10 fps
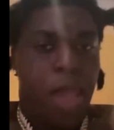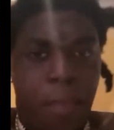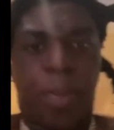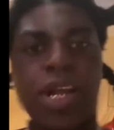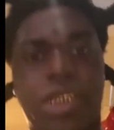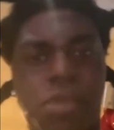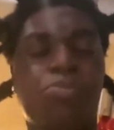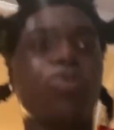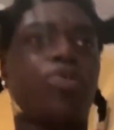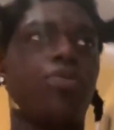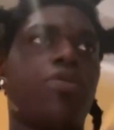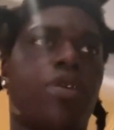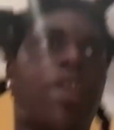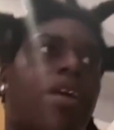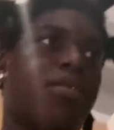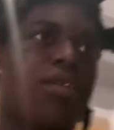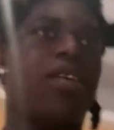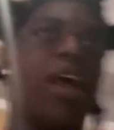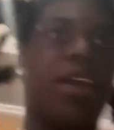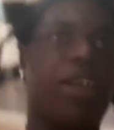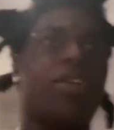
And plus, I'm on some like like